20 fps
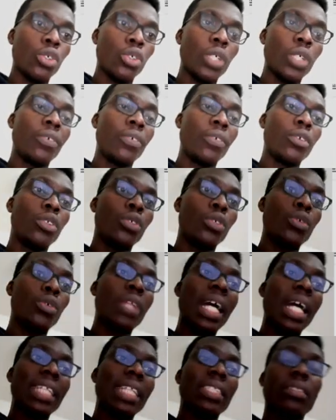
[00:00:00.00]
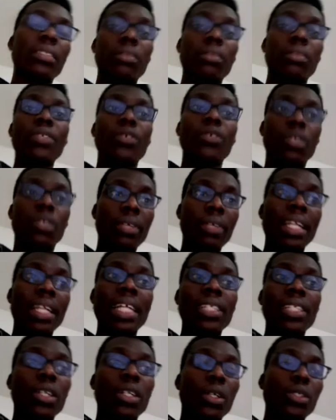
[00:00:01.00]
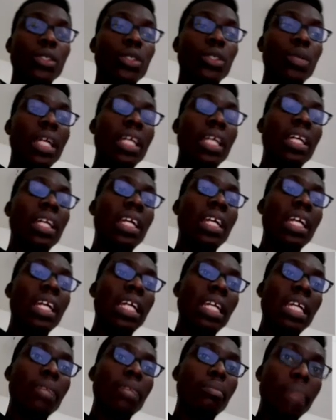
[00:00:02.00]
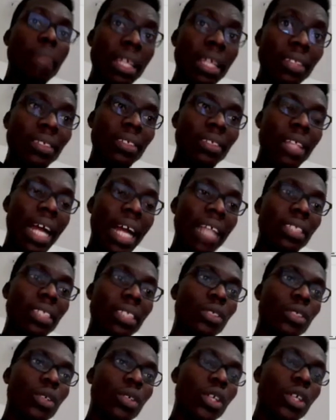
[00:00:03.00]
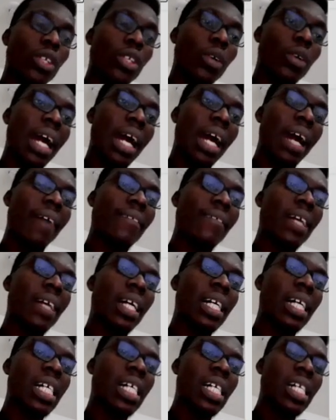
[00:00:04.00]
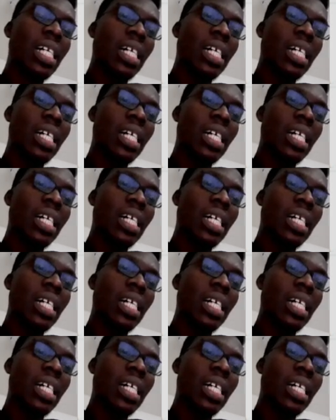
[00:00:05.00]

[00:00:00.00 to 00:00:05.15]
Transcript: So if you do that, if you divide that all the way, it means that you're going to have